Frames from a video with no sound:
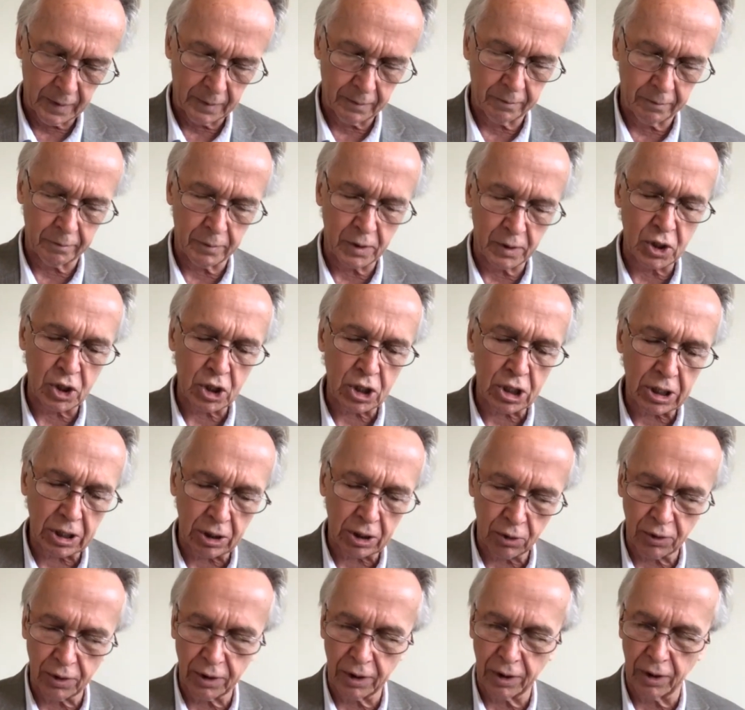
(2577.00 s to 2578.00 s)

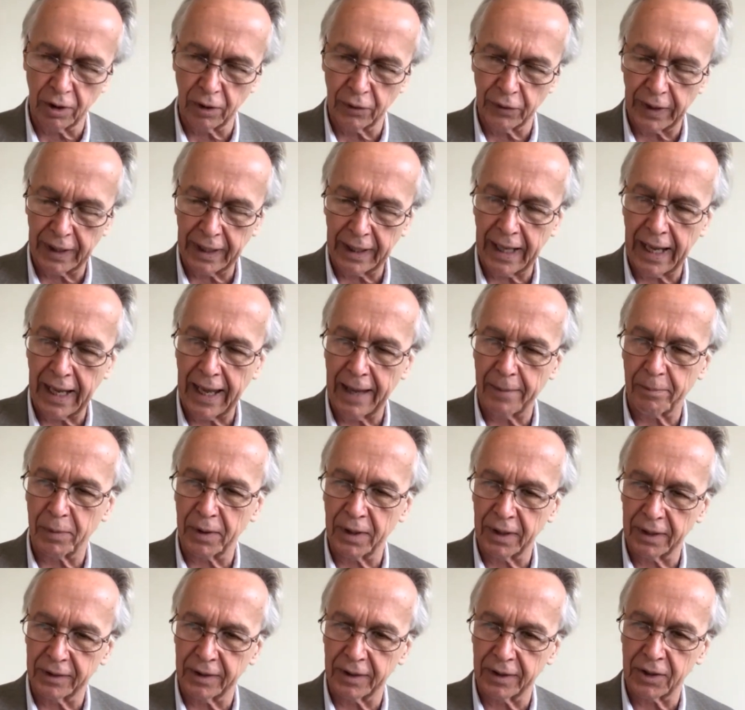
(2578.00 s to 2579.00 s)
material that
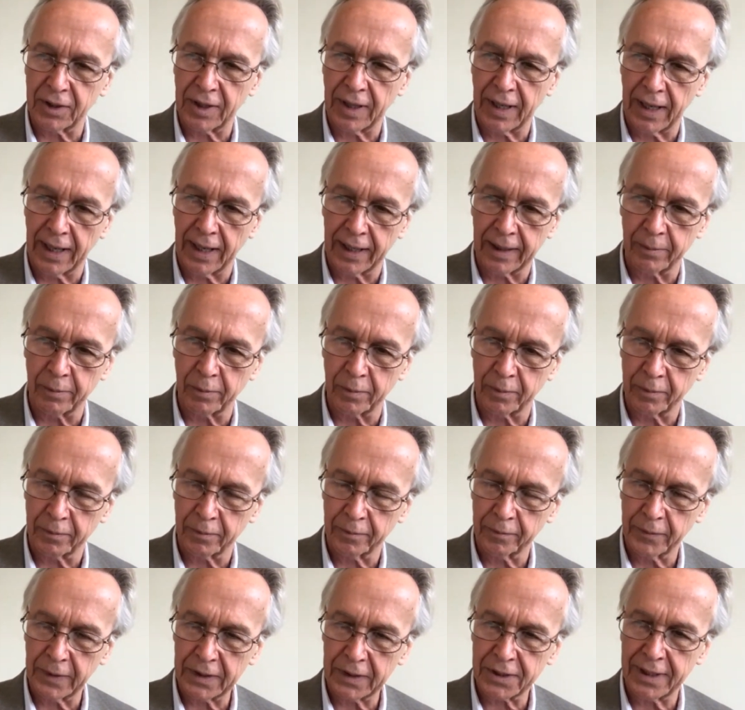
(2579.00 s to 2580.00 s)
happened at the time,
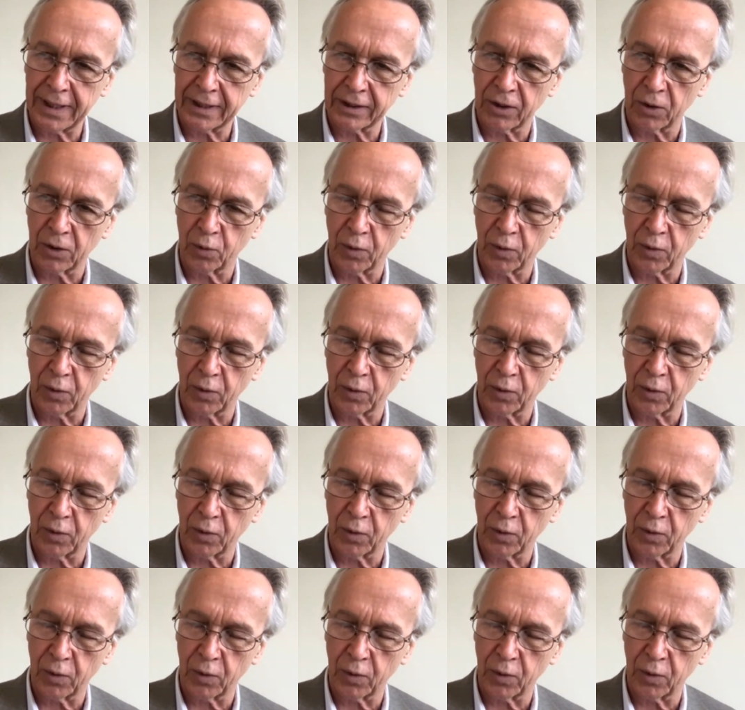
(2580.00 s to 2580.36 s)
that's not the